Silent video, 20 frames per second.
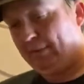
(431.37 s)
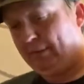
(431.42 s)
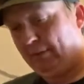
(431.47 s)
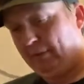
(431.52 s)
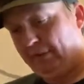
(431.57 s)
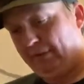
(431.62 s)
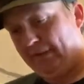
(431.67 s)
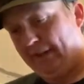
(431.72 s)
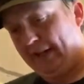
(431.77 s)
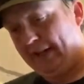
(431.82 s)
but
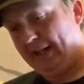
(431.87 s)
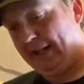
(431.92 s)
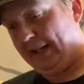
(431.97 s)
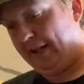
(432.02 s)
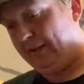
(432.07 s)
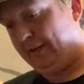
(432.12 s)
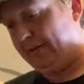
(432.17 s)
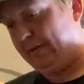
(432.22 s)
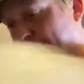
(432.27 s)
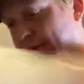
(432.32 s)
we'll find
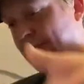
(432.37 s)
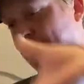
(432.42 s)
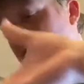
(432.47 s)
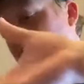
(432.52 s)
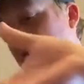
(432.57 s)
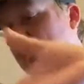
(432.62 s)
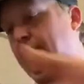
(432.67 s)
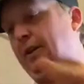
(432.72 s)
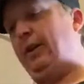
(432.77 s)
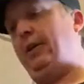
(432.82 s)
out.
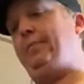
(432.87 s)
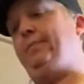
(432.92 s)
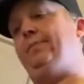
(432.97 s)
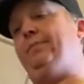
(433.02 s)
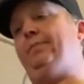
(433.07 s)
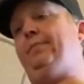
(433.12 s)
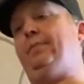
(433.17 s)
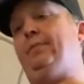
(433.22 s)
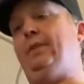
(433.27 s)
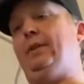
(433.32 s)
Oh,
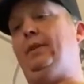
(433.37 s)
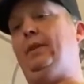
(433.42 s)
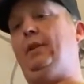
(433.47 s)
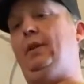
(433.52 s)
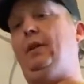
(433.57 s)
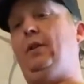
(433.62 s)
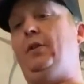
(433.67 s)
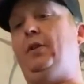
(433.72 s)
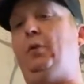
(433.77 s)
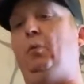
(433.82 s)

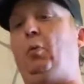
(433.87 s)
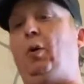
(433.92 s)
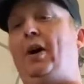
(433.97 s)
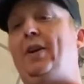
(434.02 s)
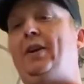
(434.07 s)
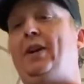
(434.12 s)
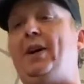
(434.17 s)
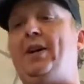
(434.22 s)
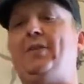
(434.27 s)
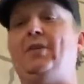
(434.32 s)
the
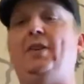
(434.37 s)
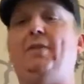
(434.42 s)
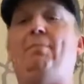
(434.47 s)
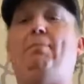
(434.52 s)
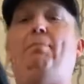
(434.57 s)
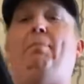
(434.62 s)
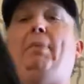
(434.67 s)
100